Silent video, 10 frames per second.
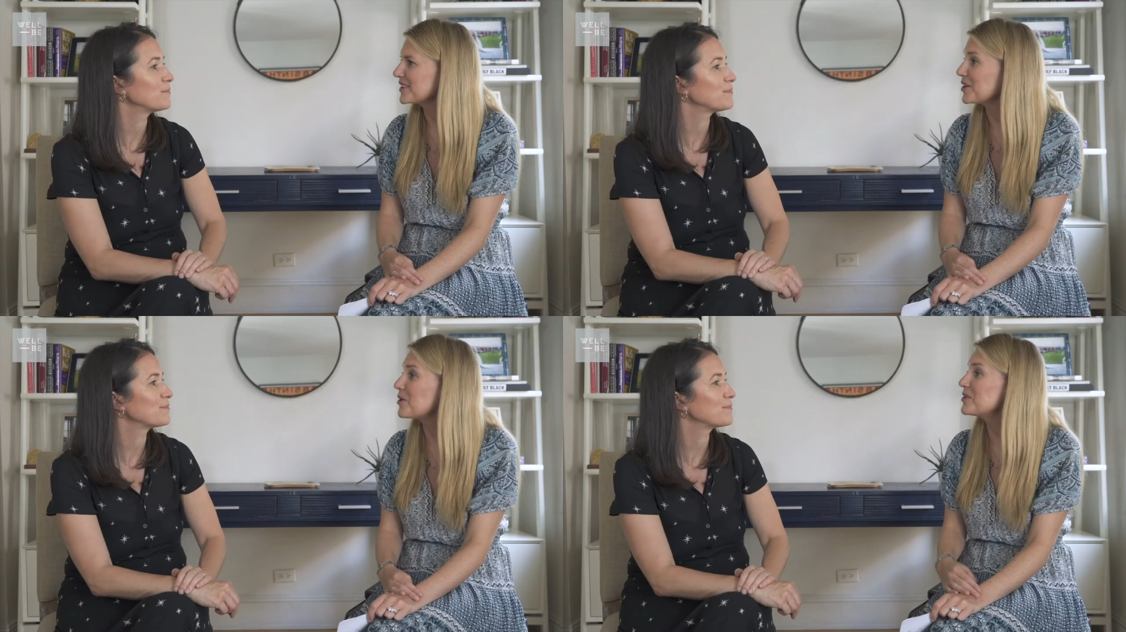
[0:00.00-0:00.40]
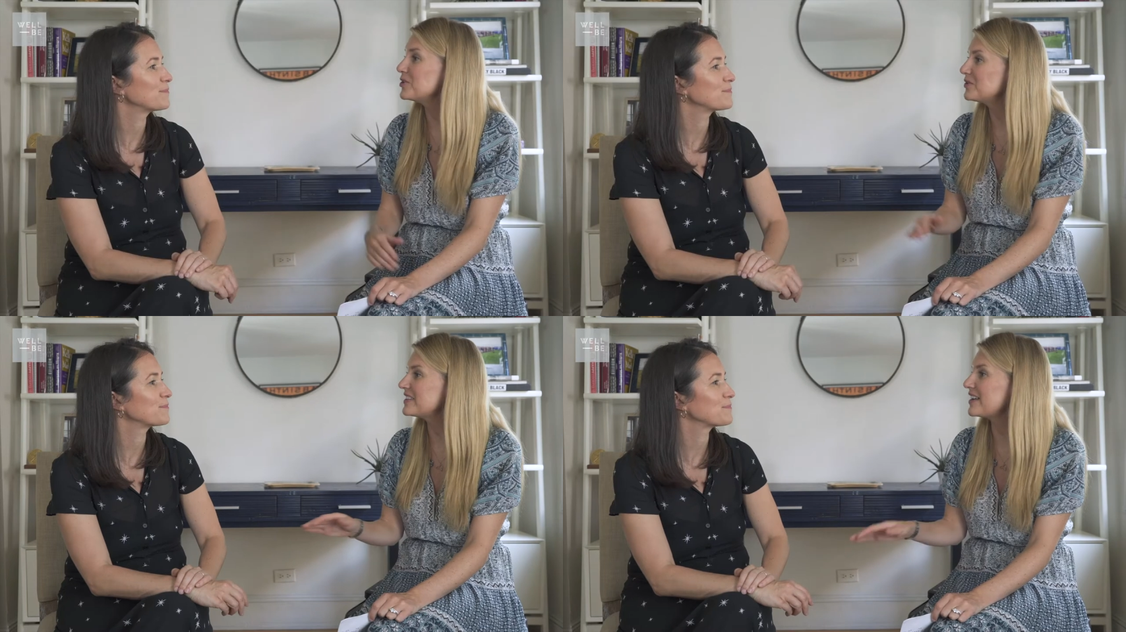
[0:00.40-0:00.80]
Speaker 1: you know,
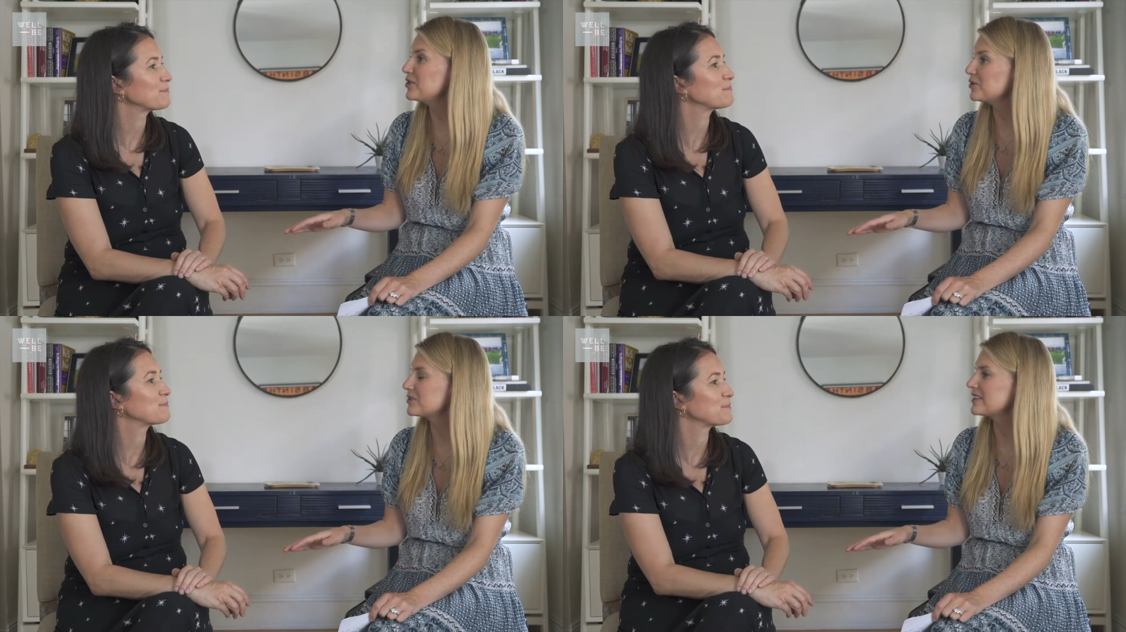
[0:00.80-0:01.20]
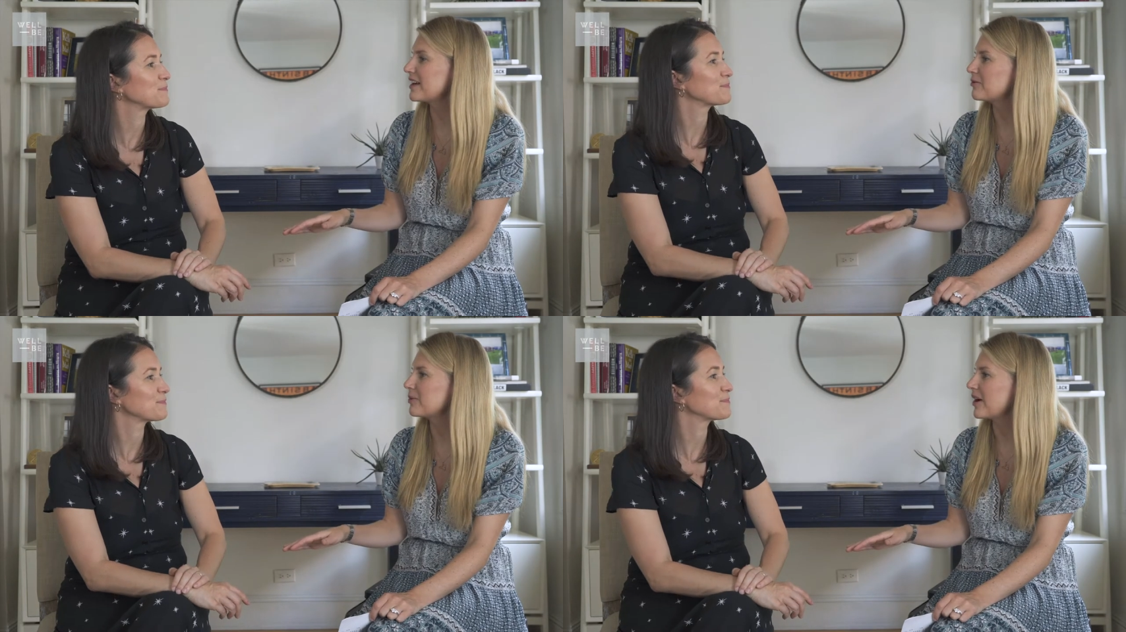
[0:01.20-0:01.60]
when you said you use a
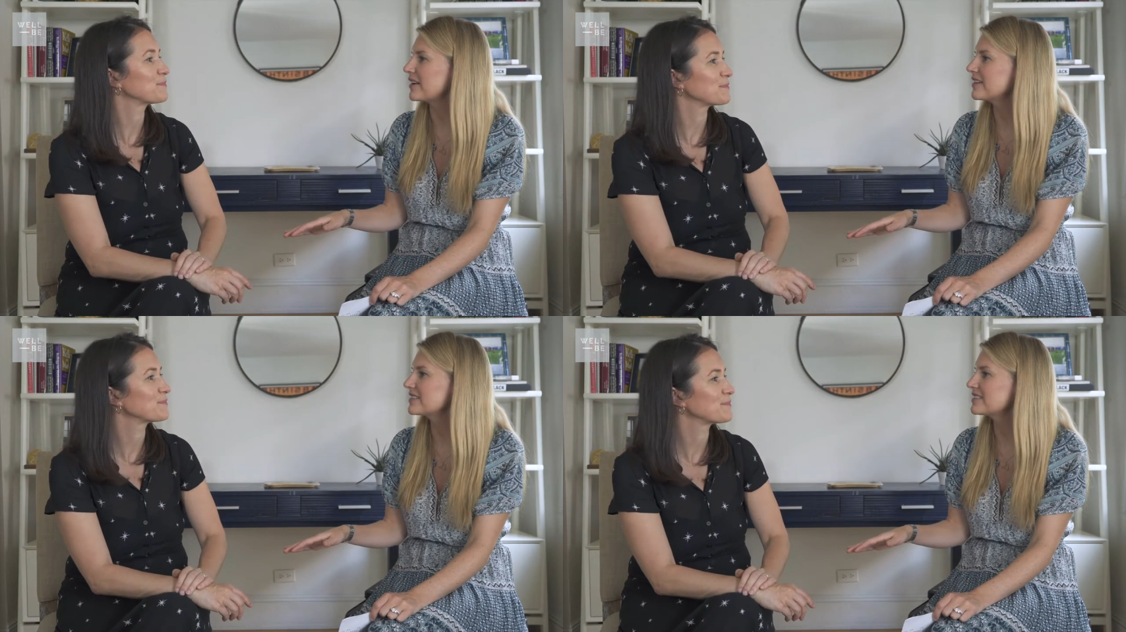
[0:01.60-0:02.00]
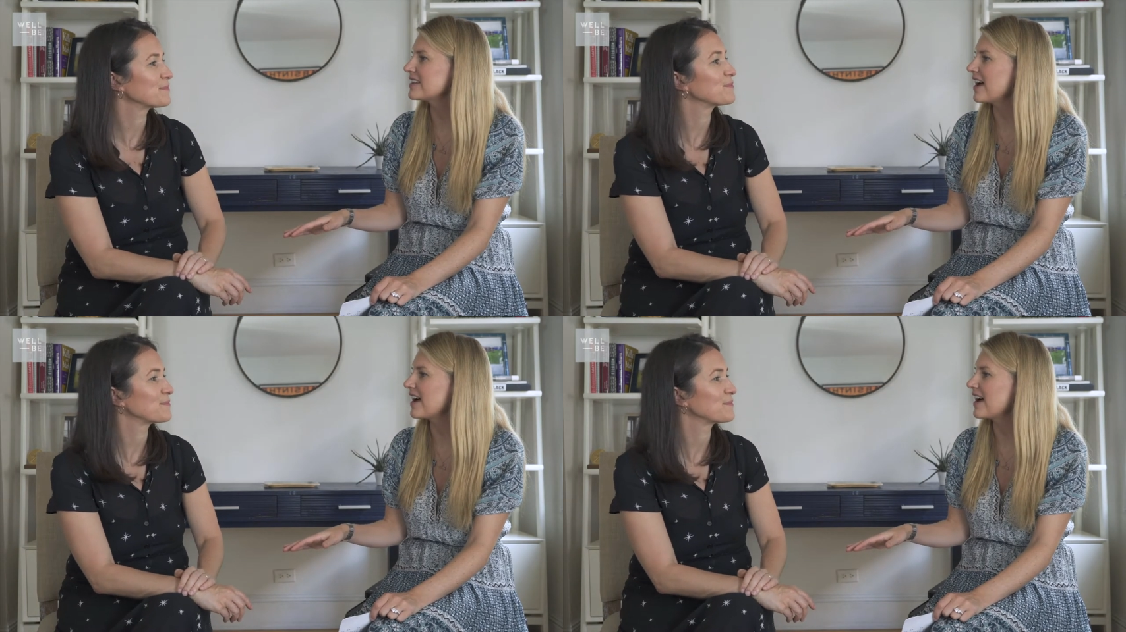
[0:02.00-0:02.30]
lot of products,